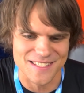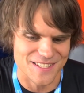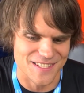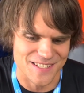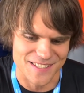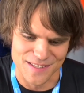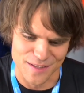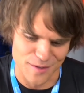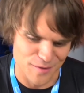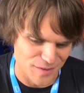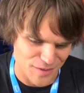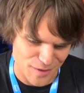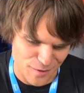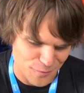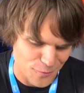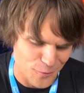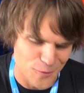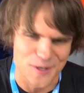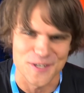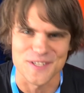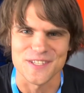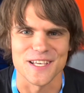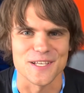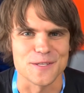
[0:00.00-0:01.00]
just the
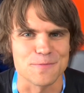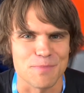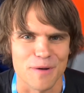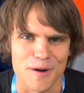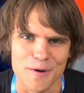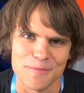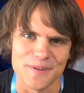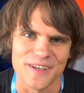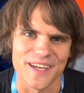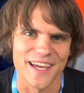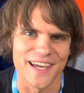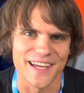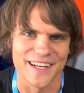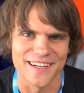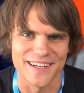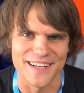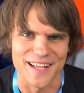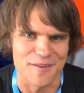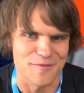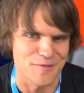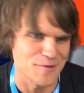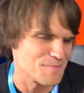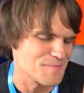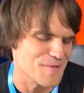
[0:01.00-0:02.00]
Force has
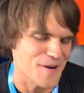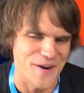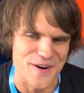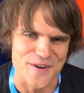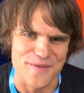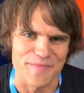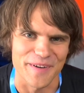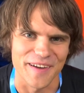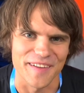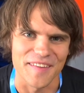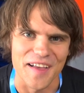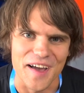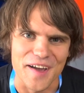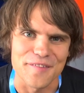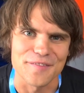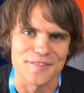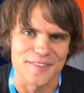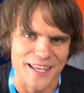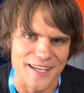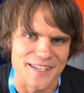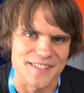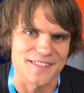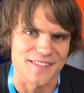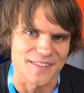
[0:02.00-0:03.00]
permeated every part of my life
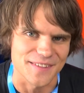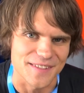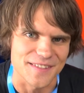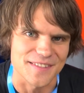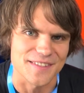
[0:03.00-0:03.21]
thanks to this